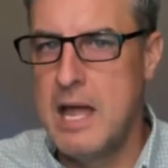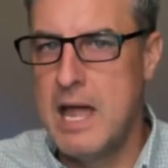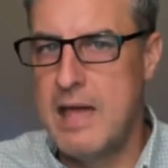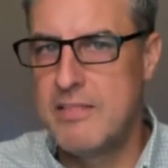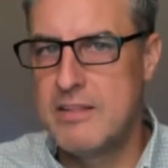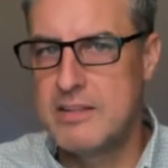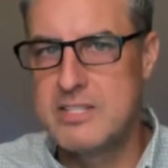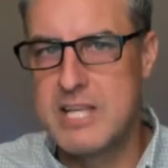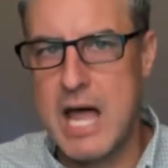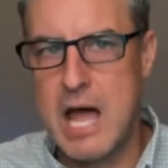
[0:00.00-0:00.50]

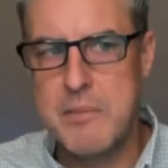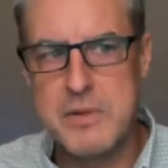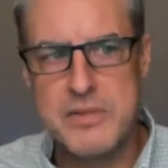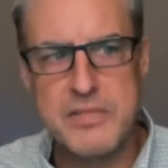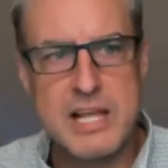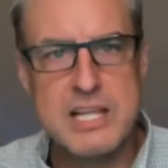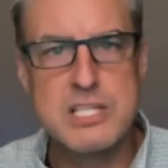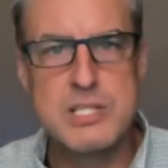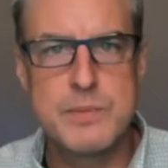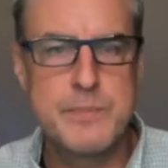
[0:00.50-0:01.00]
and the time that
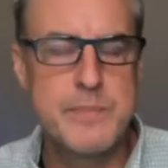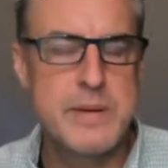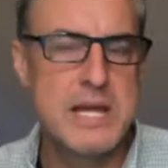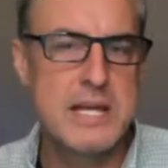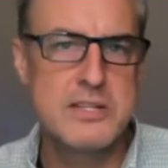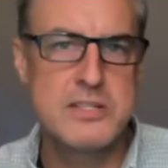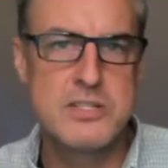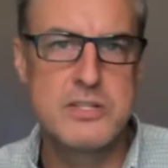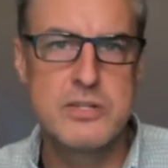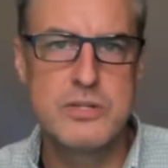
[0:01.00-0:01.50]
they
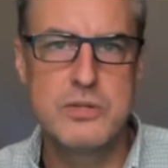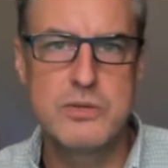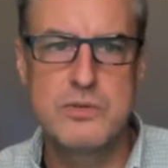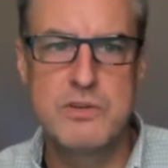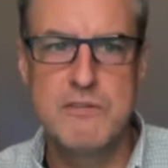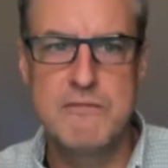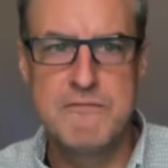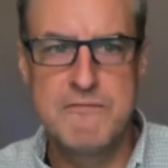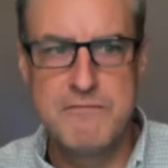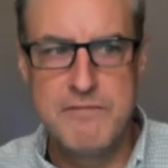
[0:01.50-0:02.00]
spent to
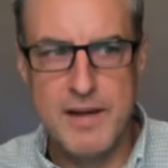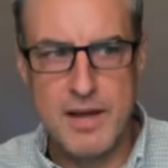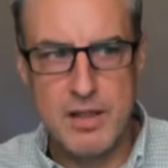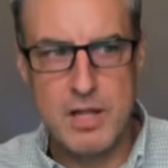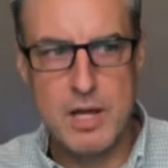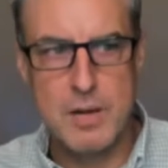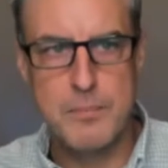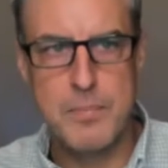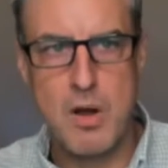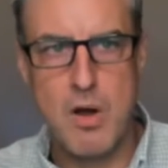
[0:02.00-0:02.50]

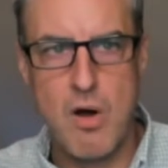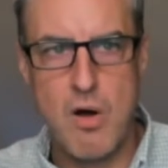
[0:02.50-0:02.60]
develop